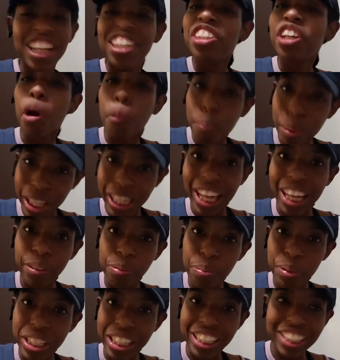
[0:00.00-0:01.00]
Don't be like
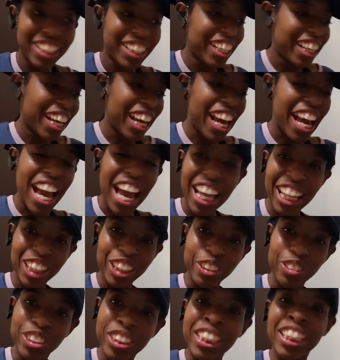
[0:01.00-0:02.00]
me and
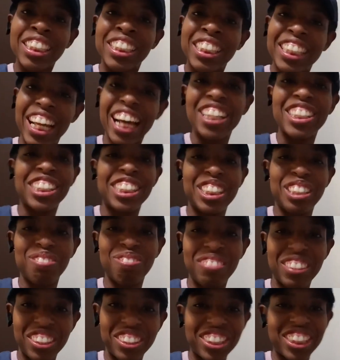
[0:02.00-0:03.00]
lose 16 ounces of
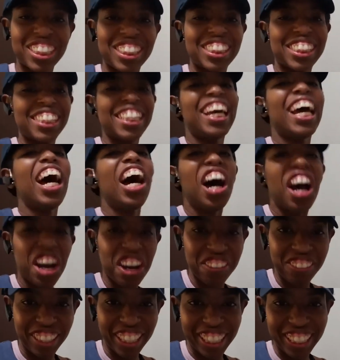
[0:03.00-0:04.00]
milk.
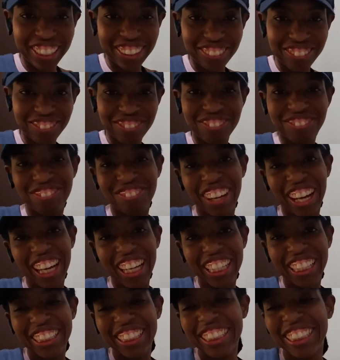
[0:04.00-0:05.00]
All right,
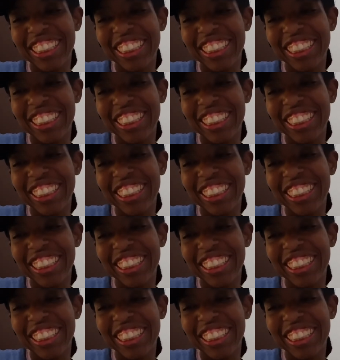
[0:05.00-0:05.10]
bye.